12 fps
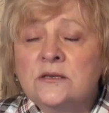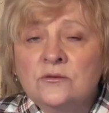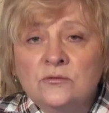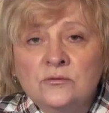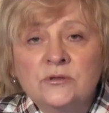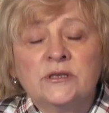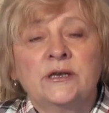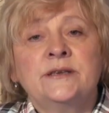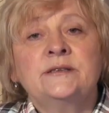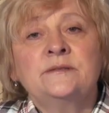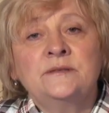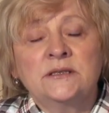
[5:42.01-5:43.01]

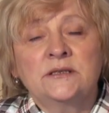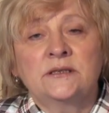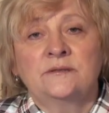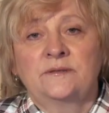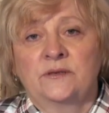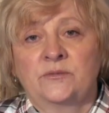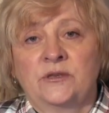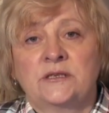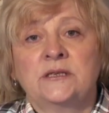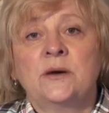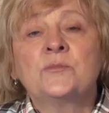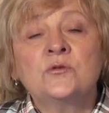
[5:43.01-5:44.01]
democracy and love of fellow
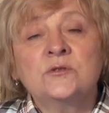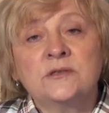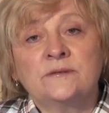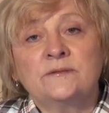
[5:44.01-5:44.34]
man.